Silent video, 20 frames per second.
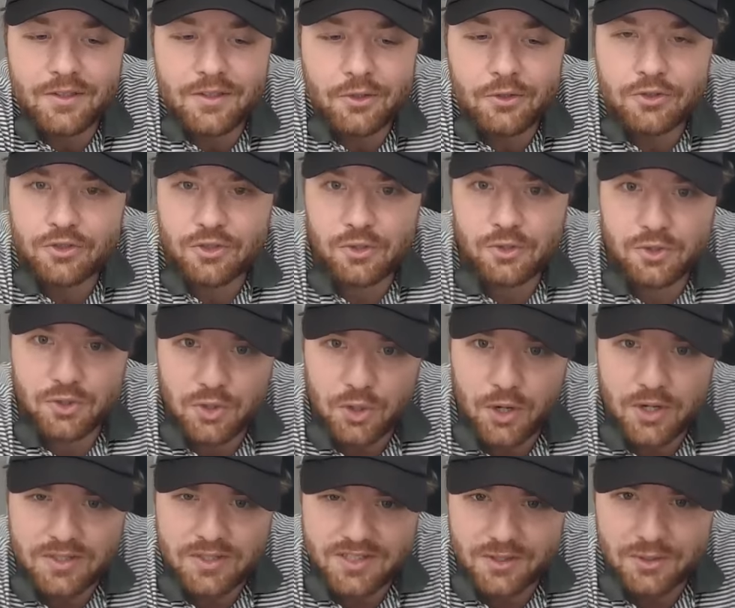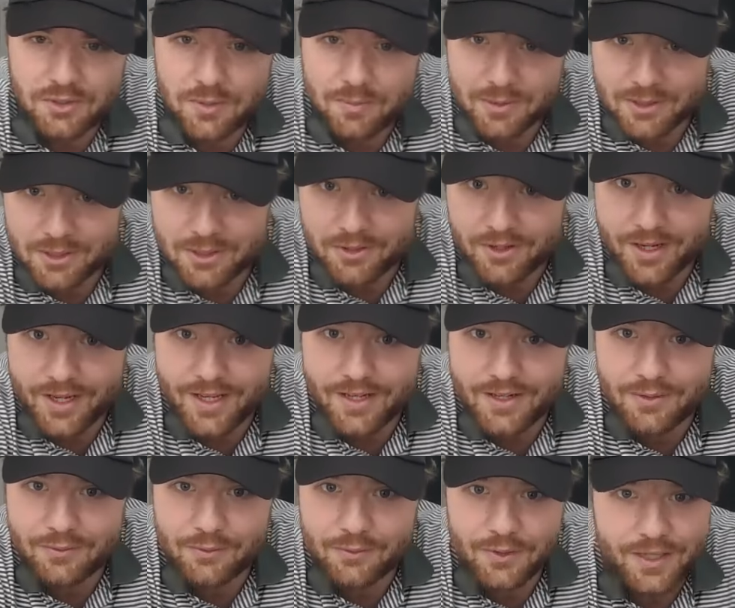There's those thoughts that creep into your
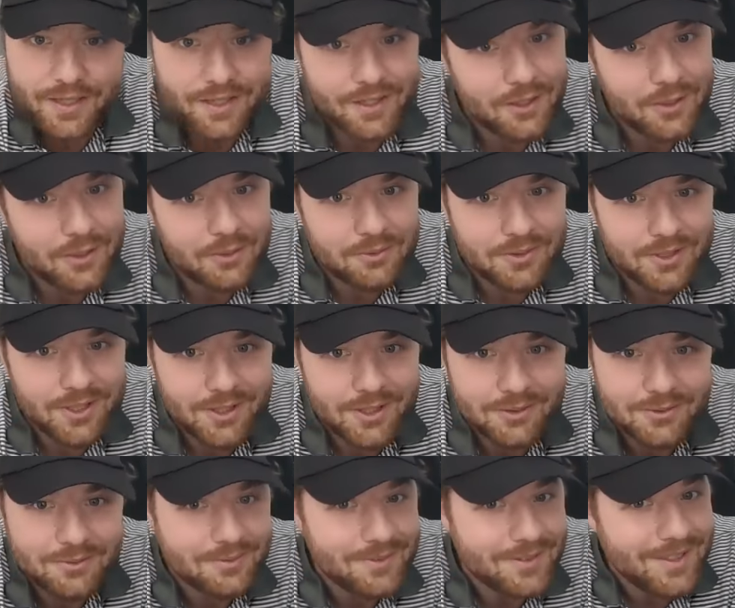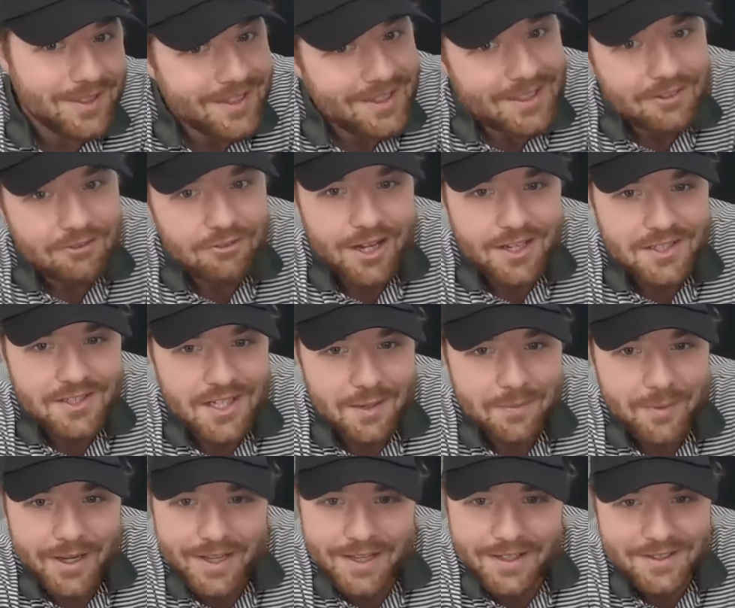head of like, oh, last
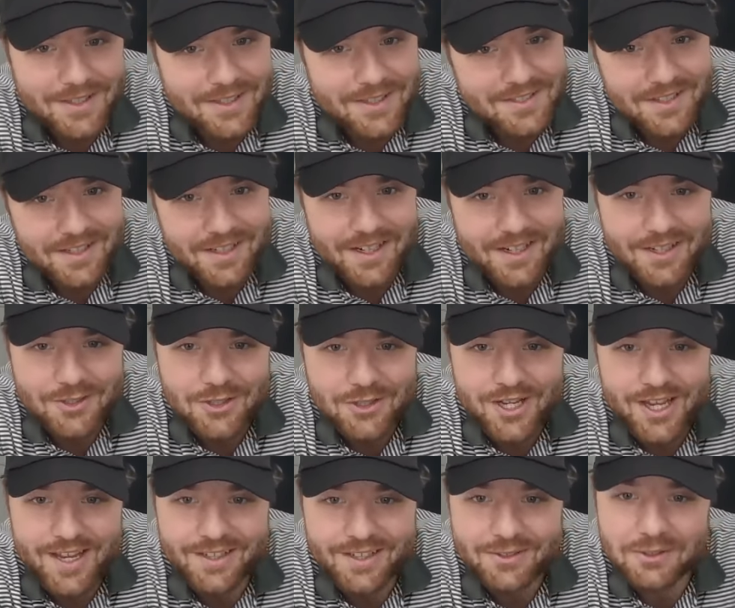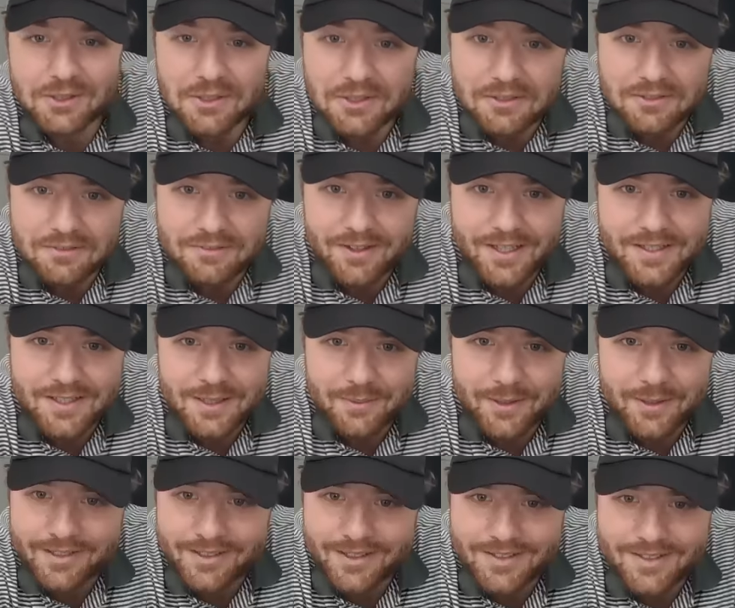time I hit this, it kind of shanked, or last
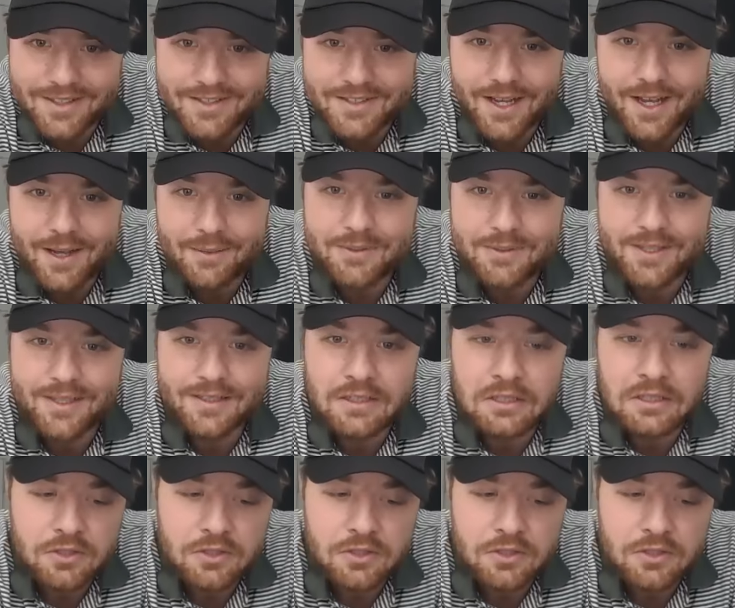time I hit this, I topped it.